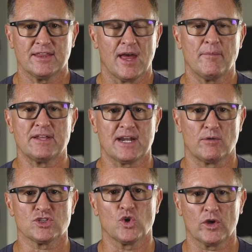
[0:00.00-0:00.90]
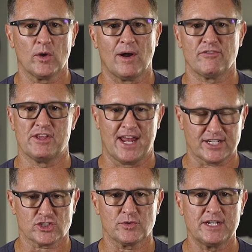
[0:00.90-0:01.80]
that meant I was soaking wet for the
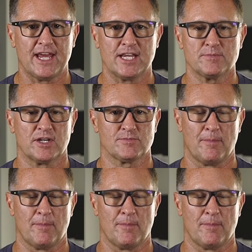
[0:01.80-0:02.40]
next 3 days because